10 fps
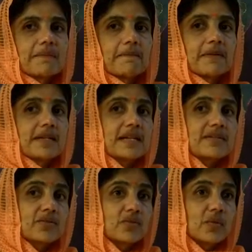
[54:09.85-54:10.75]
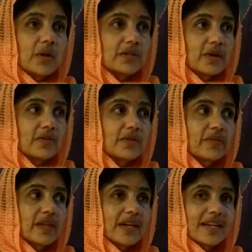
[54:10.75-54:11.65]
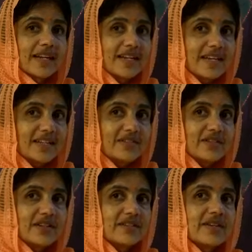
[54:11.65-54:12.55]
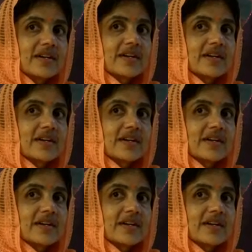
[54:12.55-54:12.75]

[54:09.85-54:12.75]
it tells you to watch out if there are any dangers